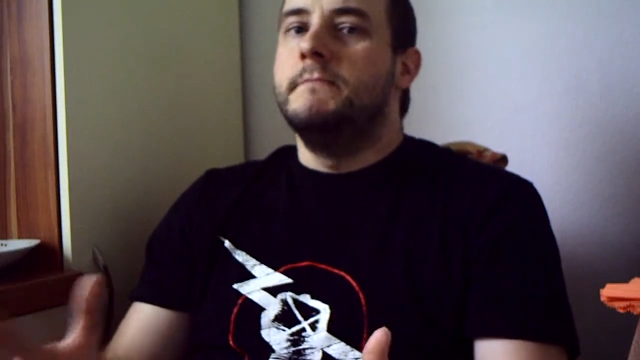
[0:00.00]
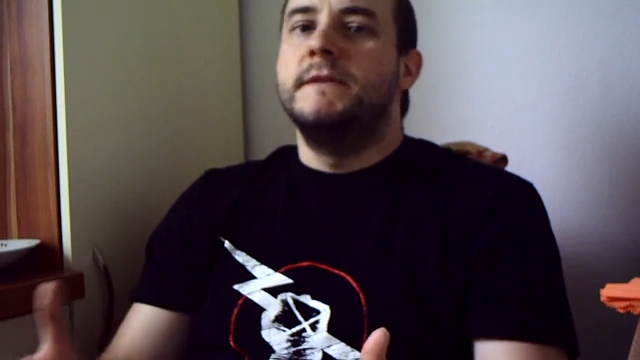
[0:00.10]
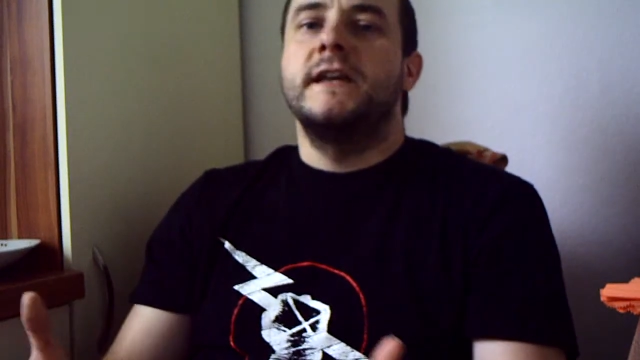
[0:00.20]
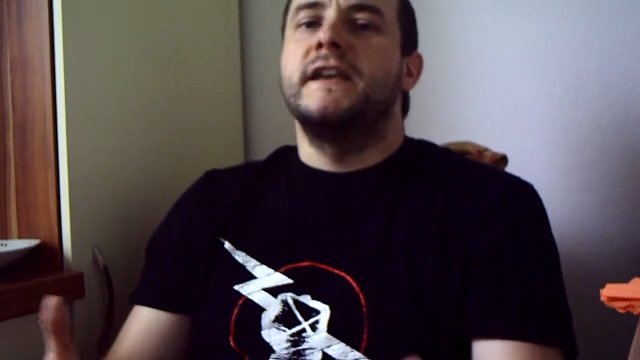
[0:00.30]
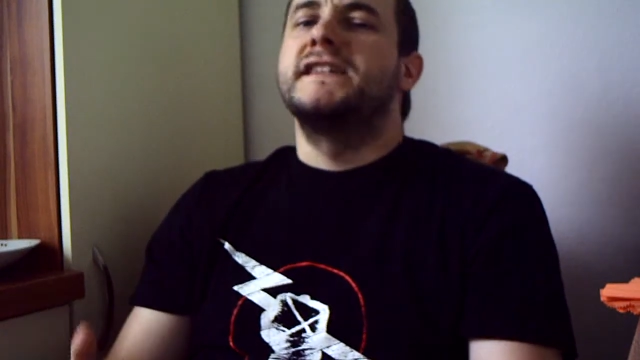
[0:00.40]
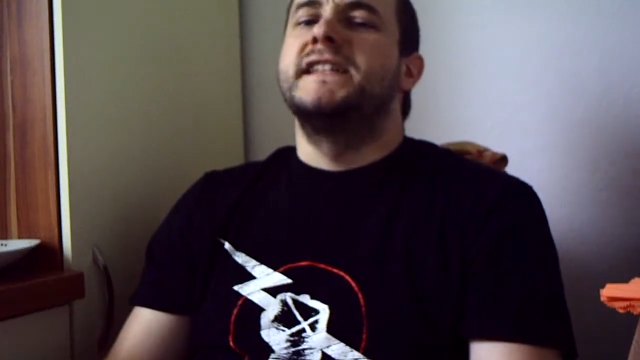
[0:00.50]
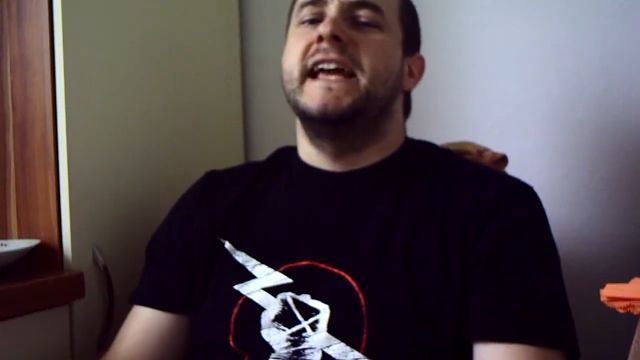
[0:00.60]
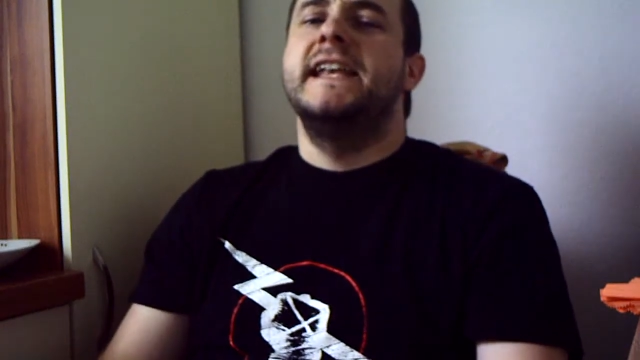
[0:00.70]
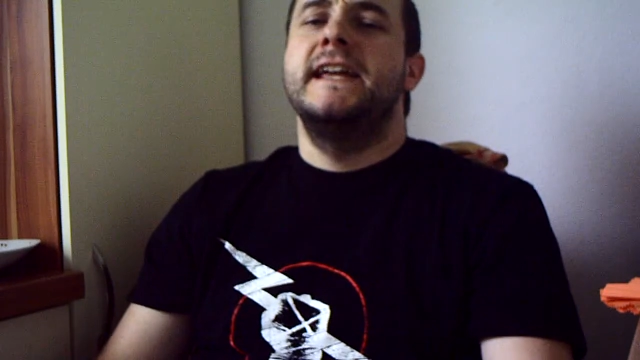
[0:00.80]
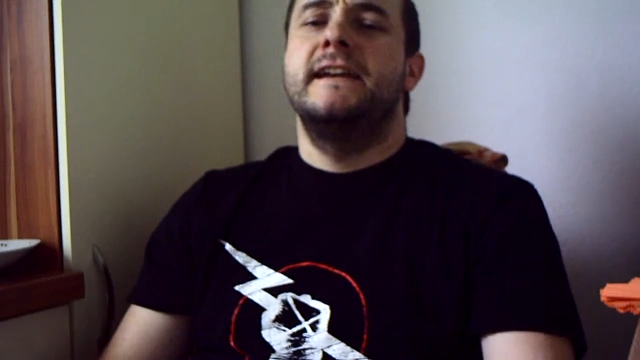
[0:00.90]
a
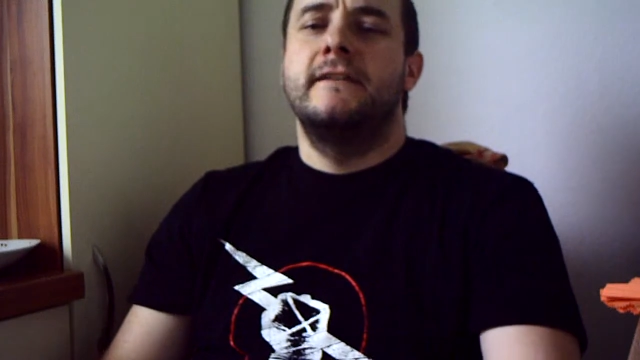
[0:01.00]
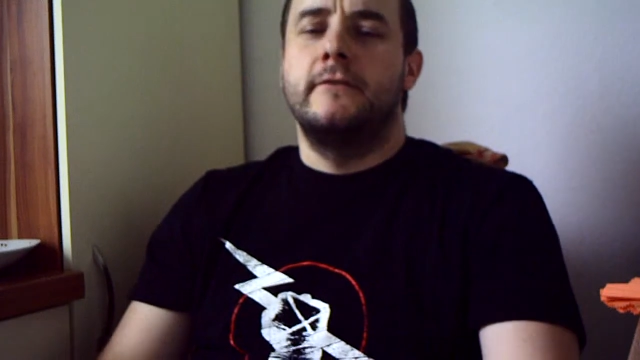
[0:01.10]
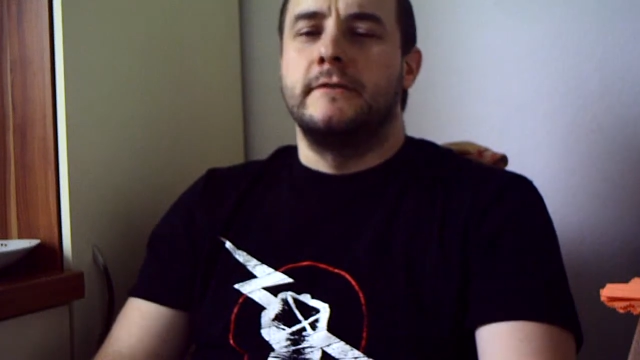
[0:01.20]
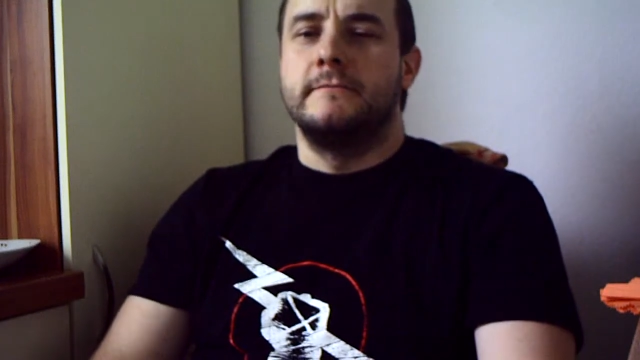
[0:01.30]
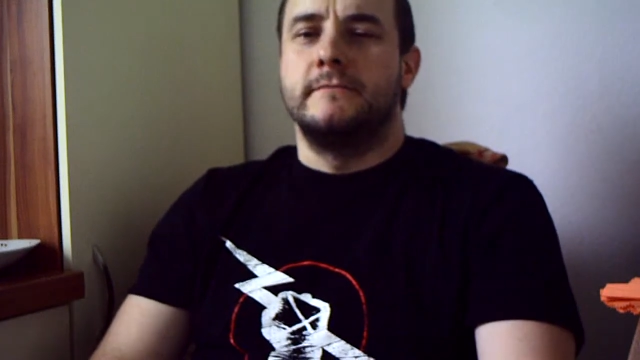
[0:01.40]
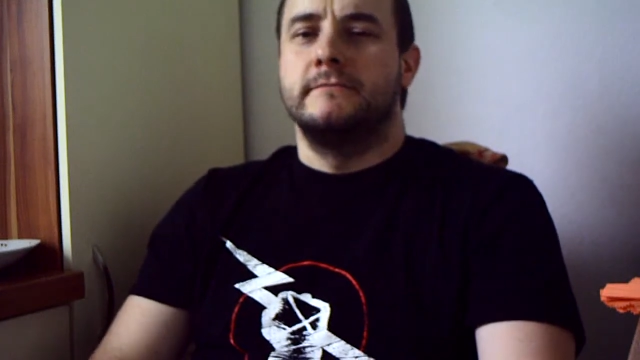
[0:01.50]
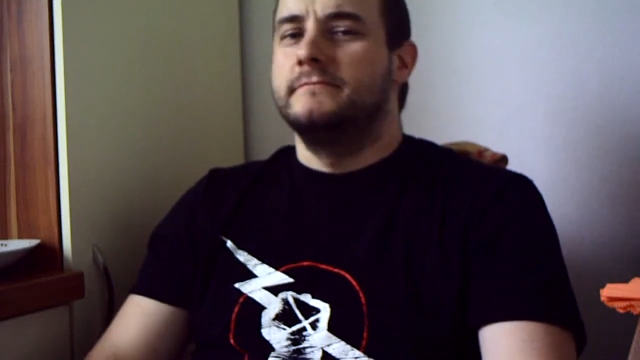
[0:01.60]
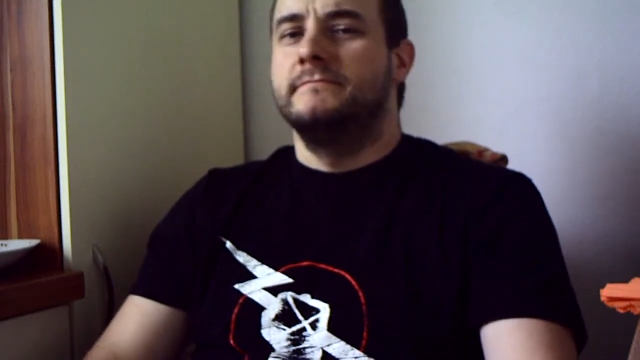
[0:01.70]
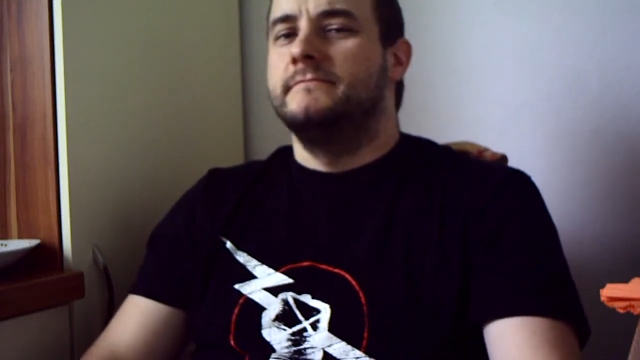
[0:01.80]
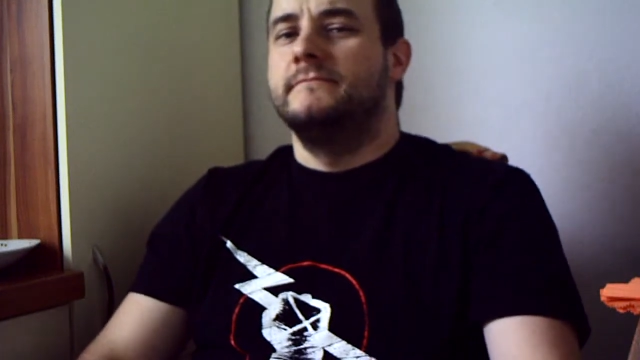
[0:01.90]
misunderstanding or
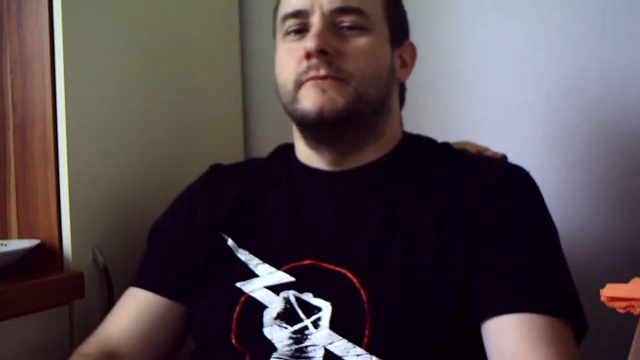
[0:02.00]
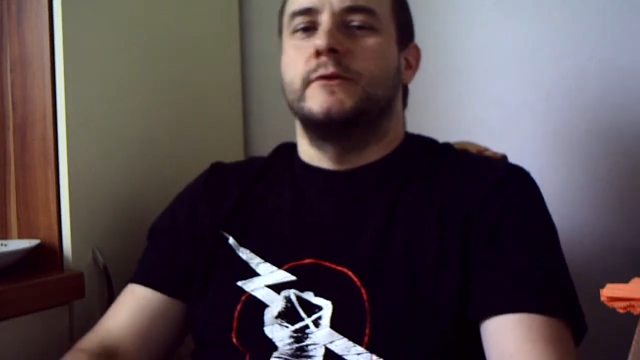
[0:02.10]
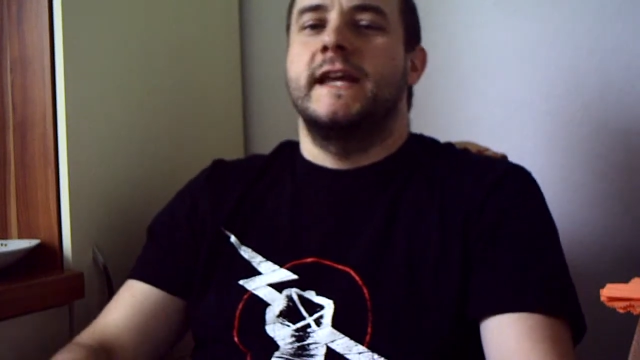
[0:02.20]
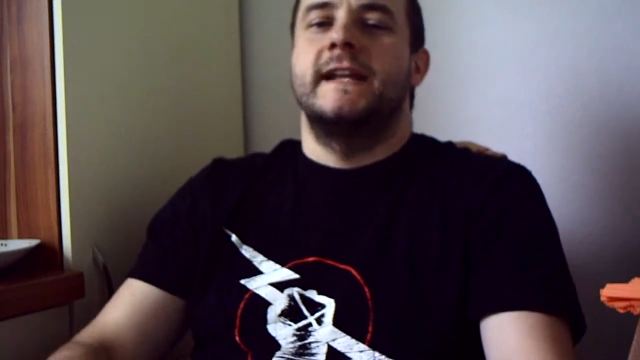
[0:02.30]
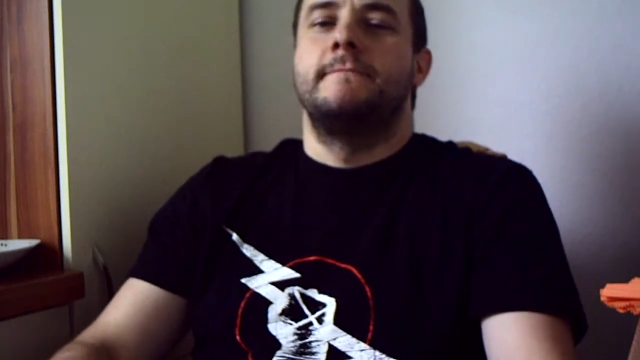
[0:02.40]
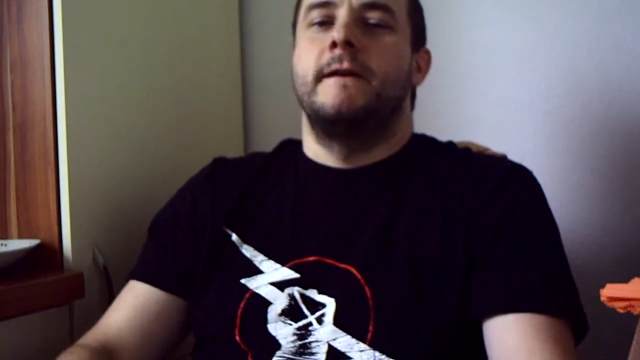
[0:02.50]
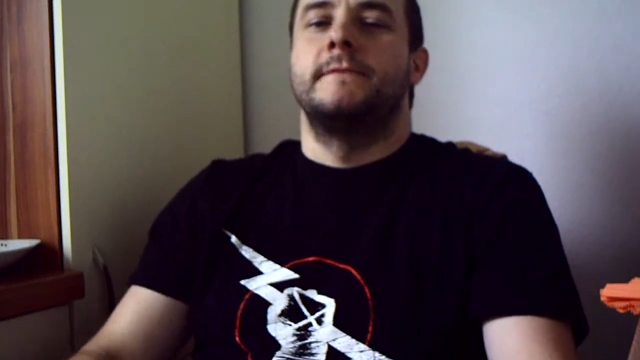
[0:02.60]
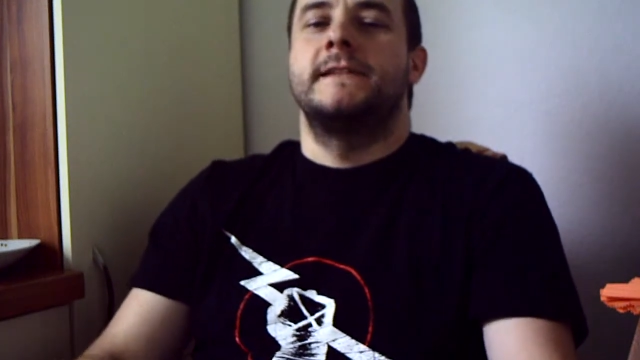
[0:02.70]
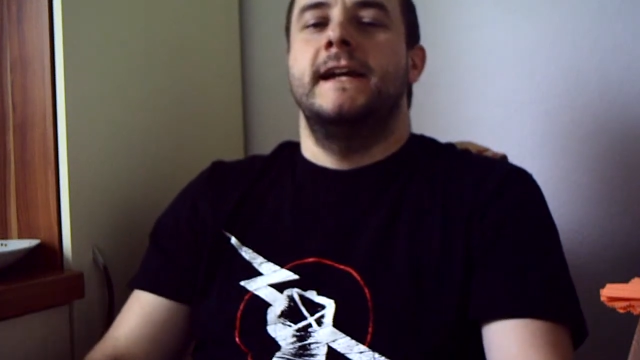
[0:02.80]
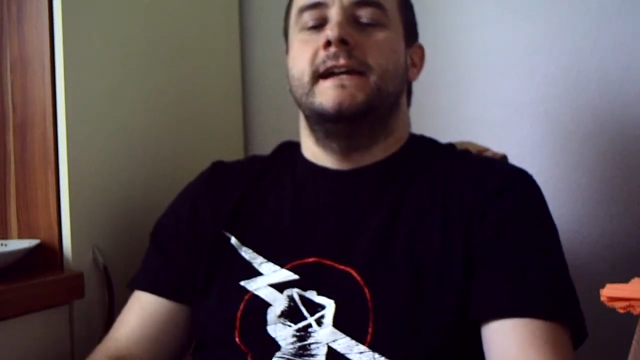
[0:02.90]
was added
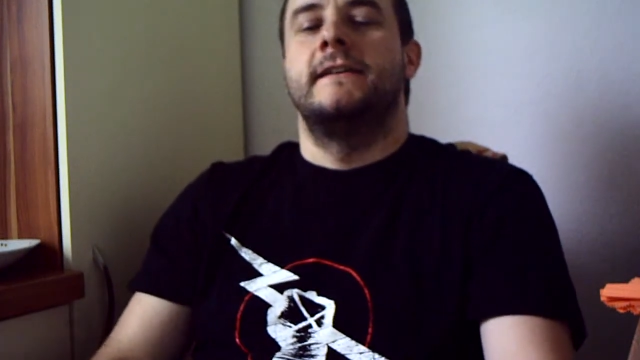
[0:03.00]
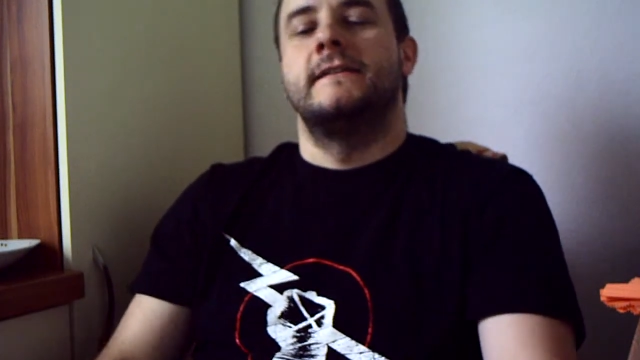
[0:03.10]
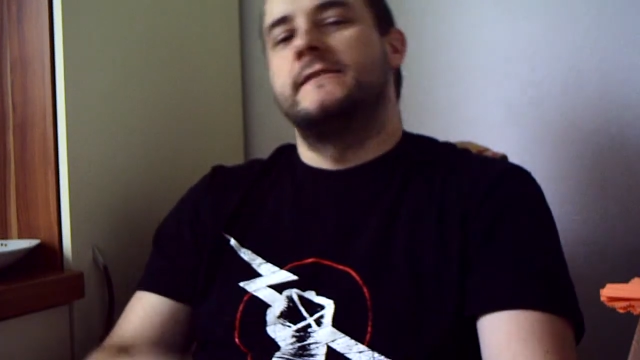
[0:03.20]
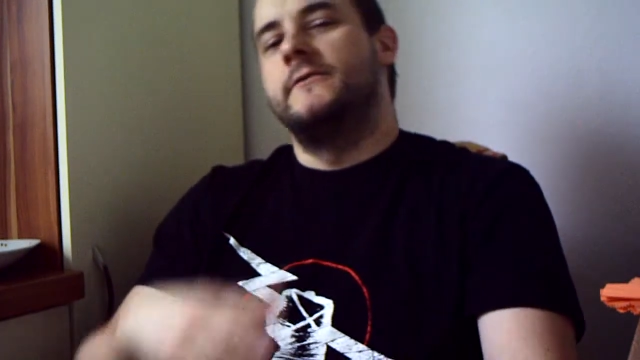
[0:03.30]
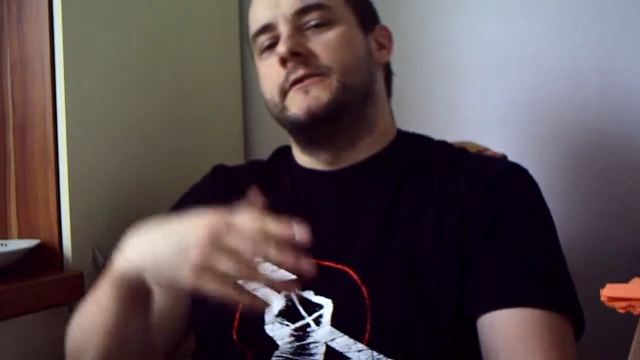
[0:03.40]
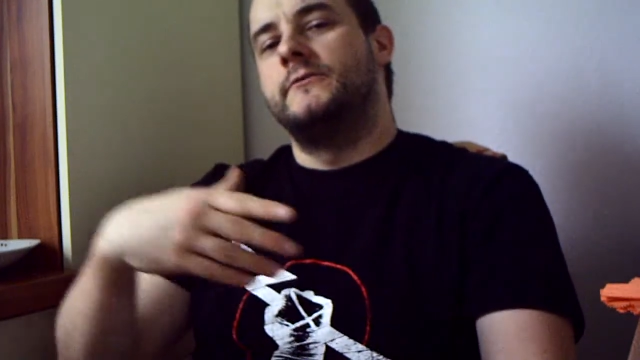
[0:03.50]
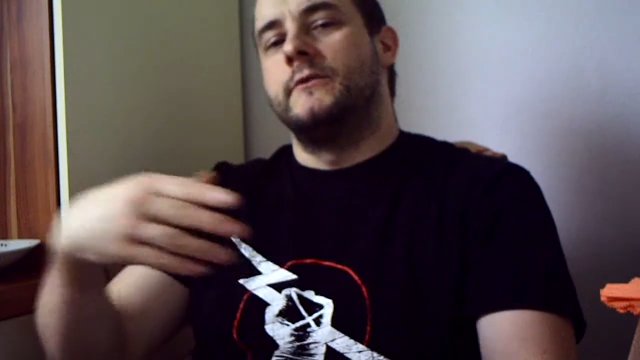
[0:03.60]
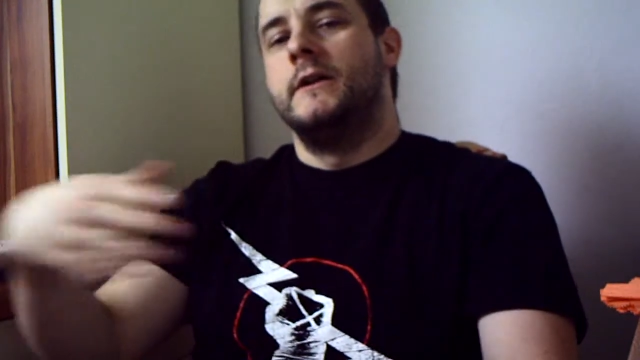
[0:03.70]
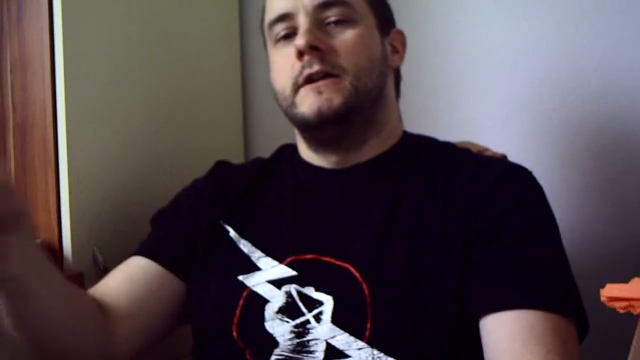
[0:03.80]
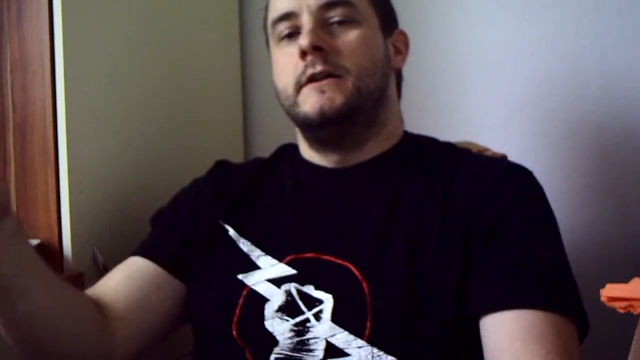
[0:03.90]
by mistake and is going
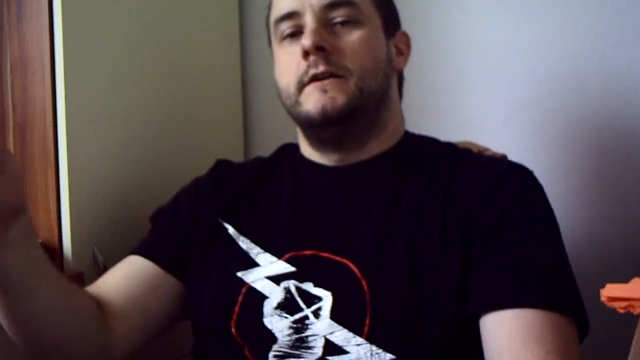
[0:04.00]
to